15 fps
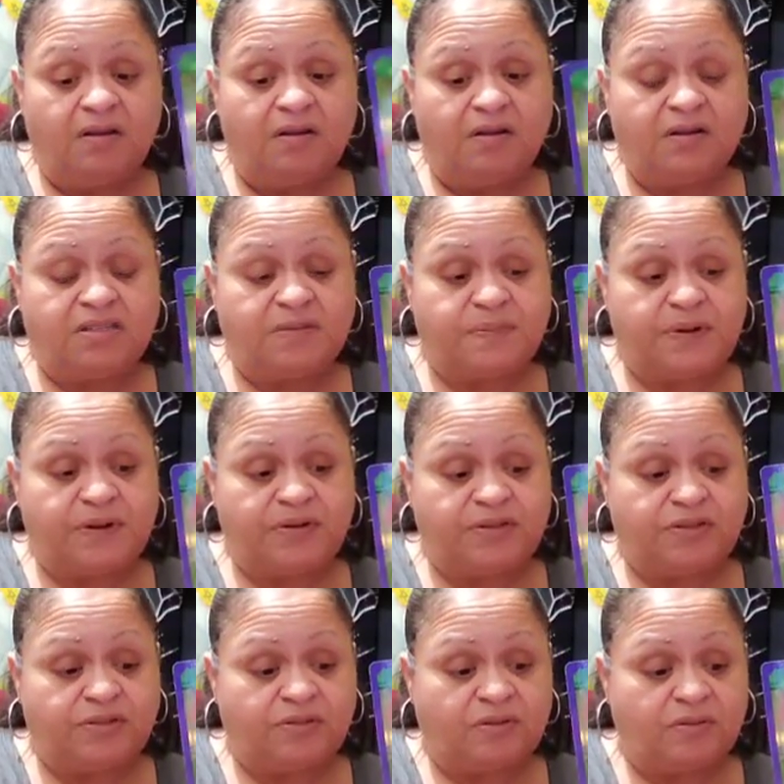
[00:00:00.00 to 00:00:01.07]
your
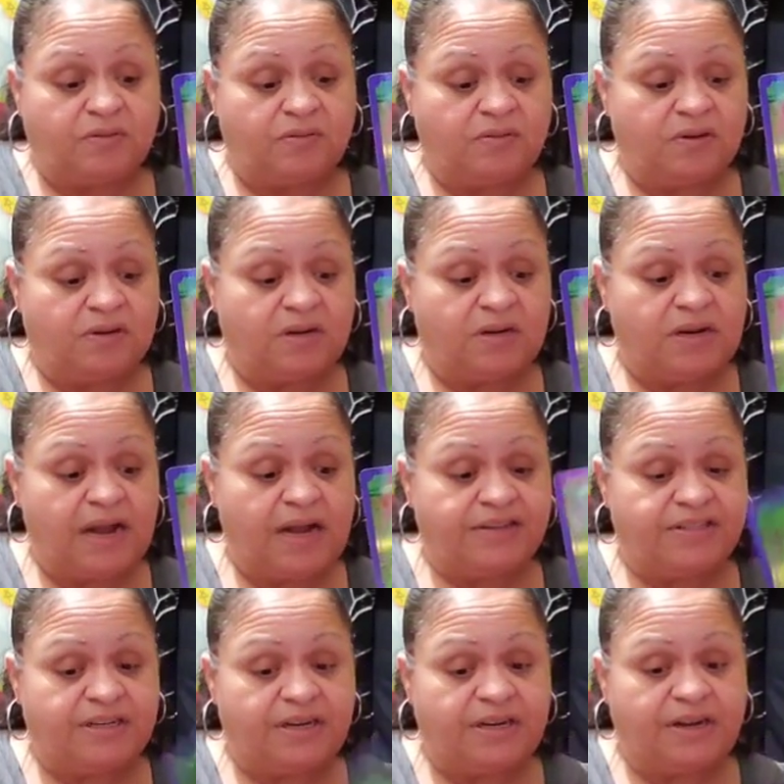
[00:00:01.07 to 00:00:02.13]
spiritual
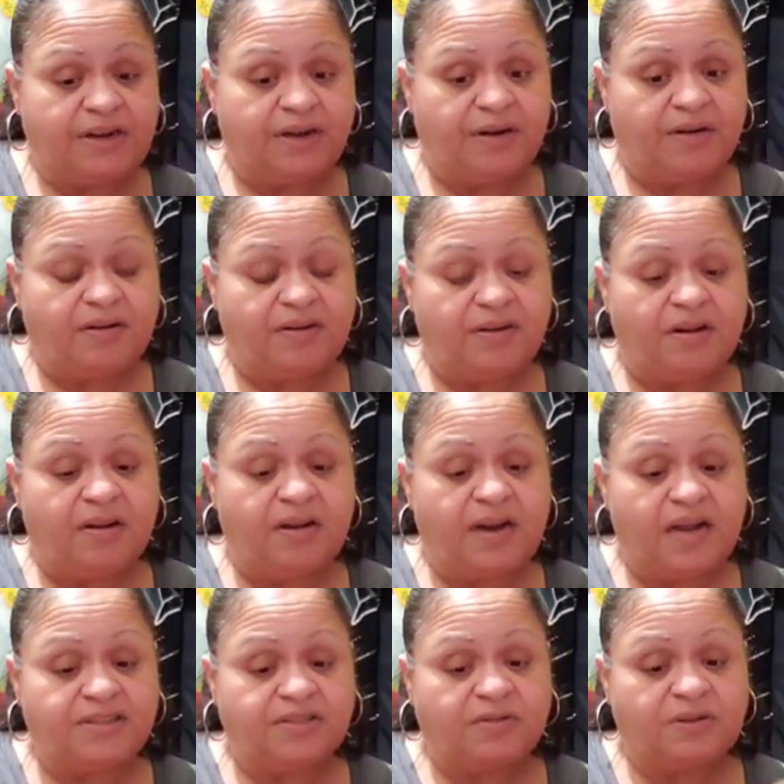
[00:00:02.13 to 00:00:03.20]
connection here your
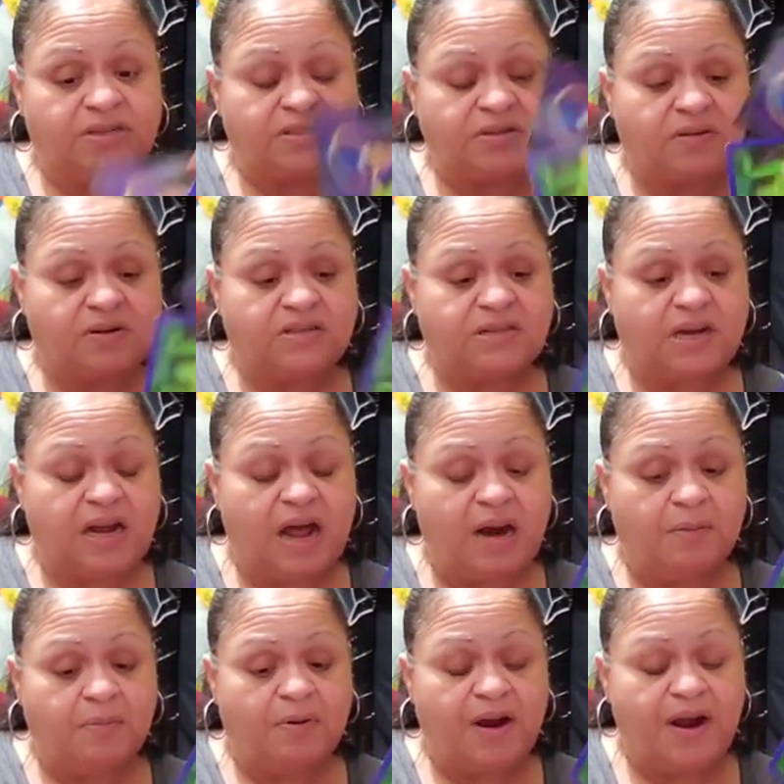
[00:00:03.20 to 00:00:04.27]
connection with source a
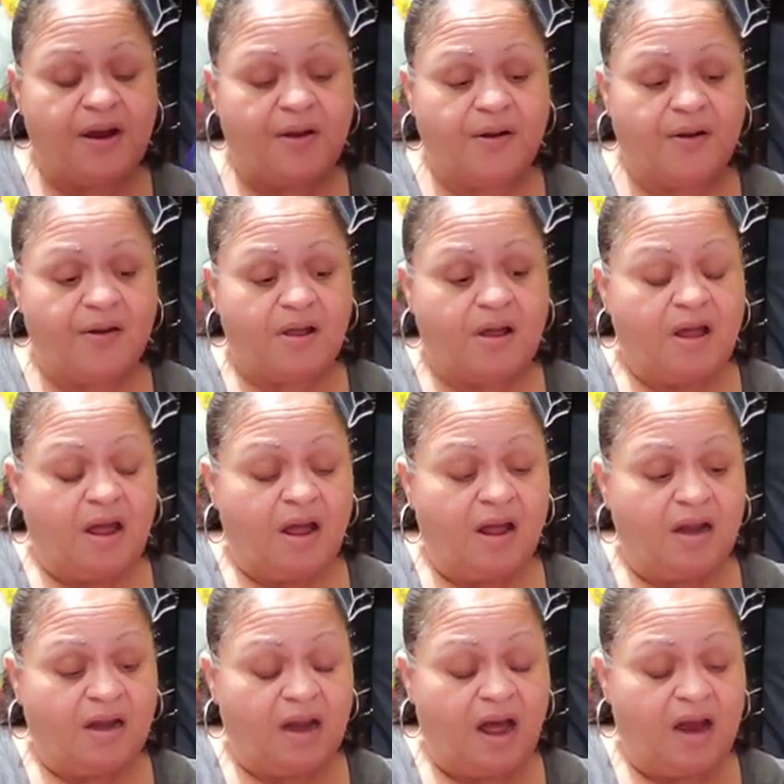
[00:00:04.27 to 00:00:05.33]
lot of prayer
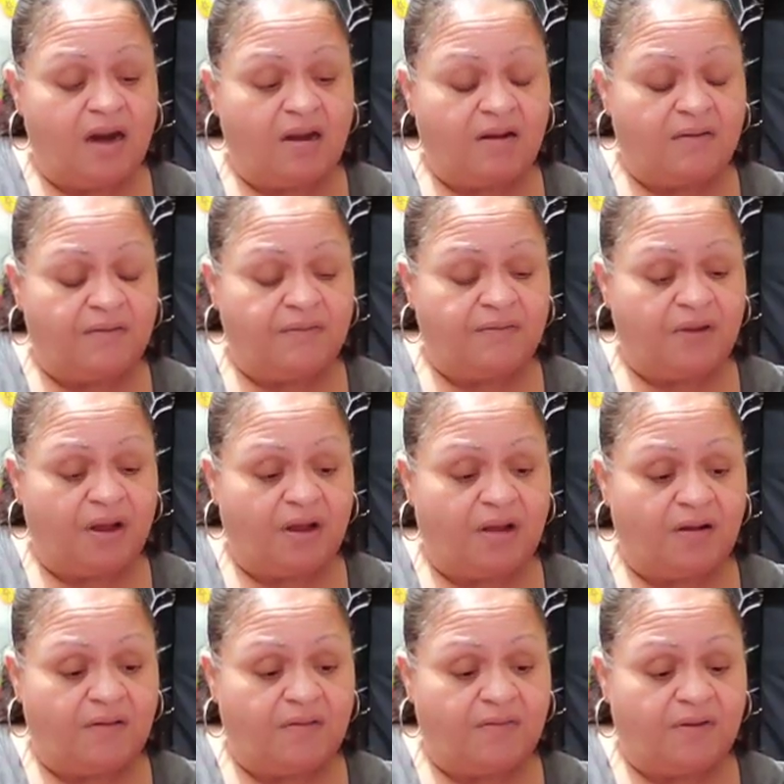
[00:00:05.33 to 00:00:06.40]
a lot of
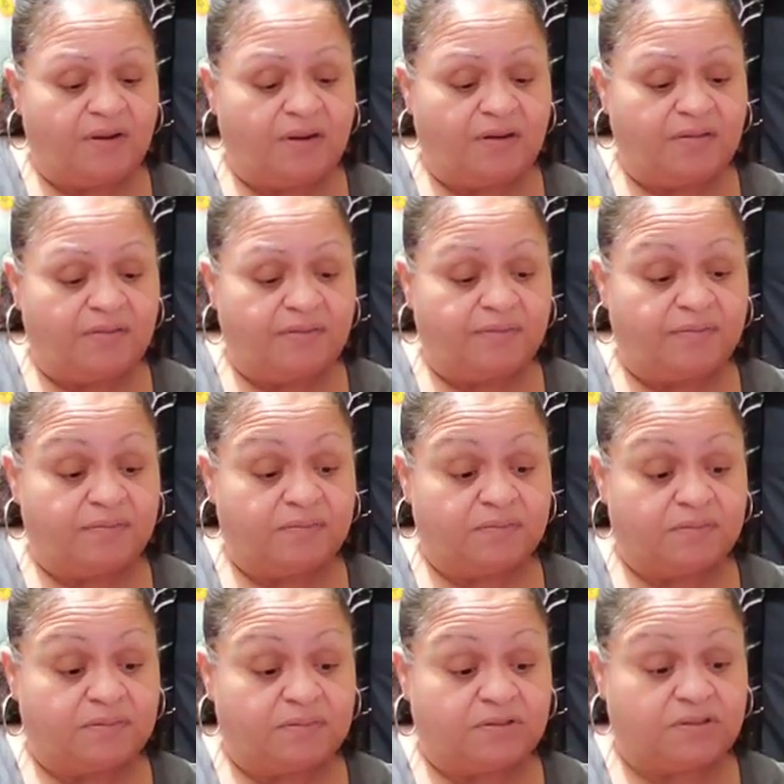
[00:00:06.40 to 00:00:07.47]
of of
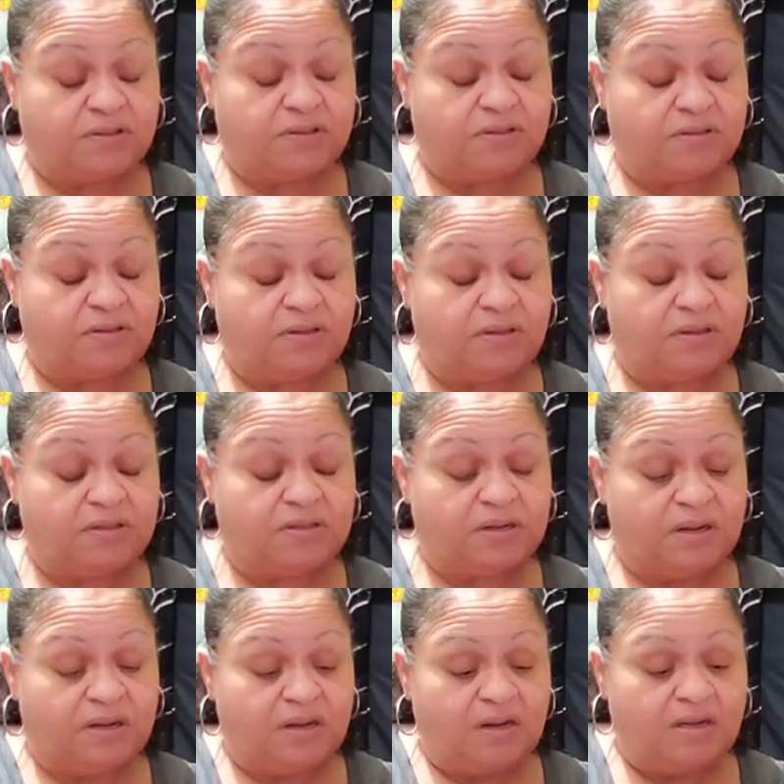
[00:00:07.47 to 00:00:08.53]
sheesh
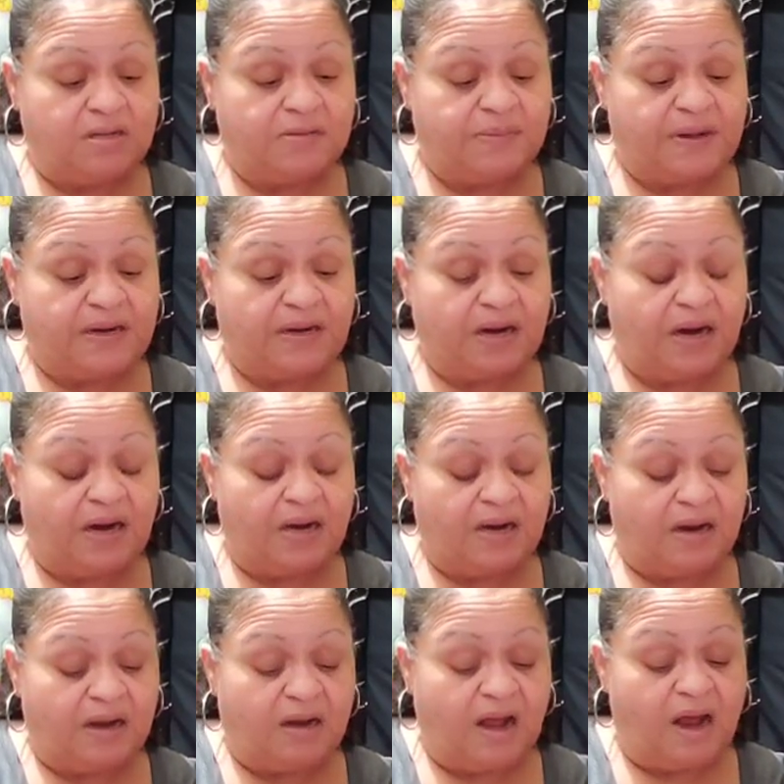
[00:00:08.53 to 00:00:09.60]
spending a,
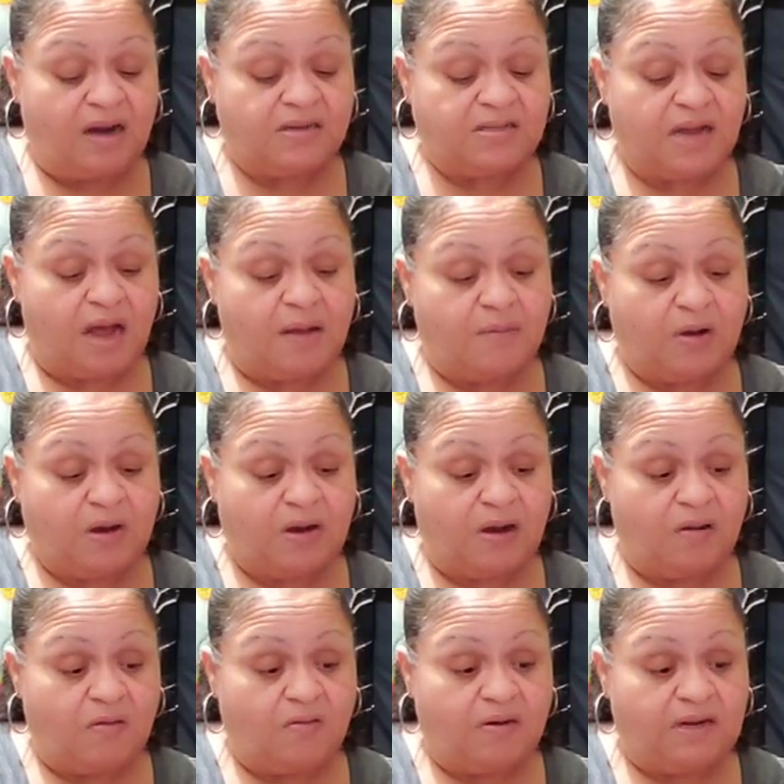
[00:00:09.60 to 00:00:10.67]
a lot of time
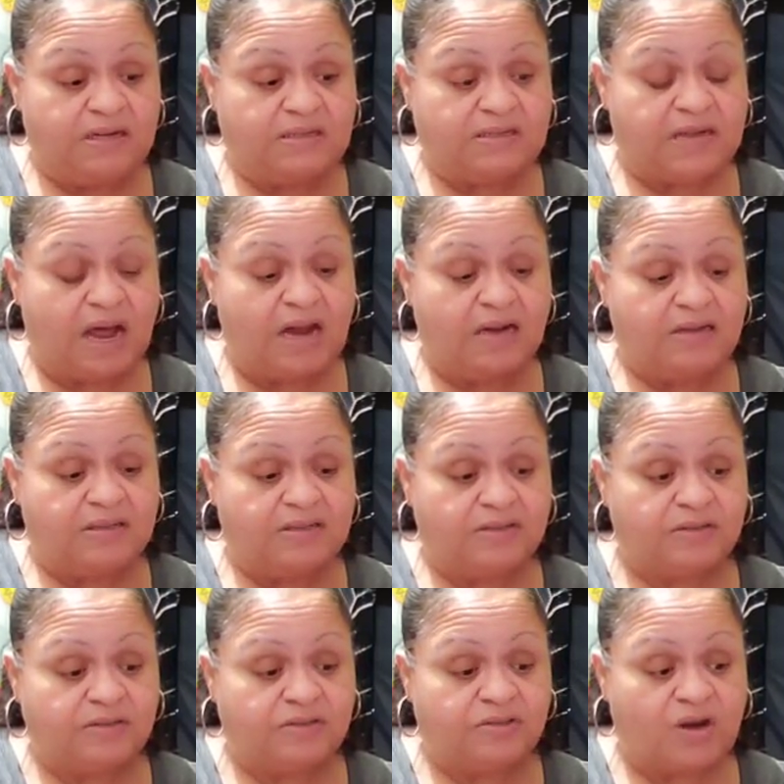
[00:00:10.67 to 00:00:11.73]
alone in
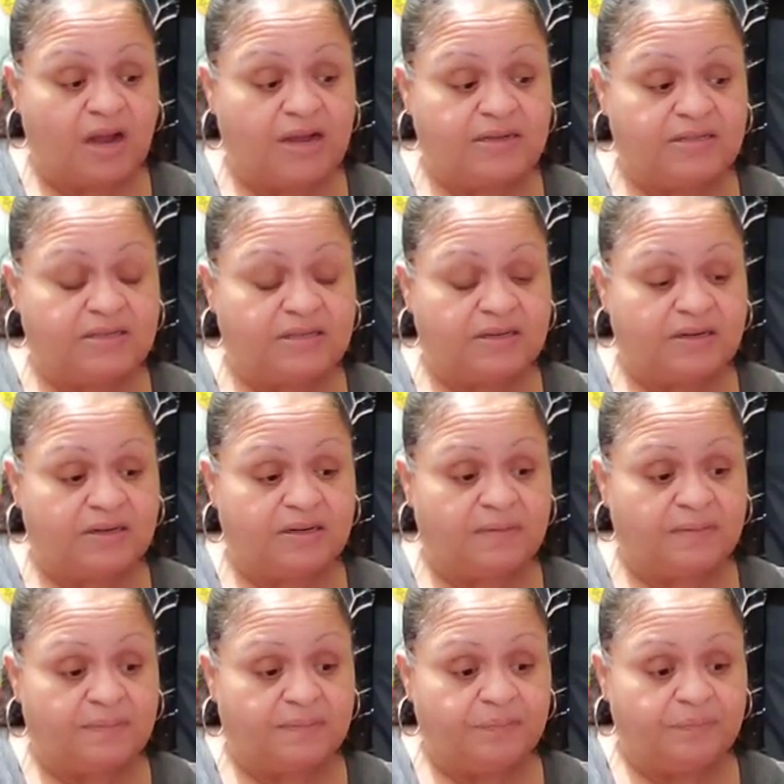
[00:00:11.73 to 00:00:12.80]
solitude trying to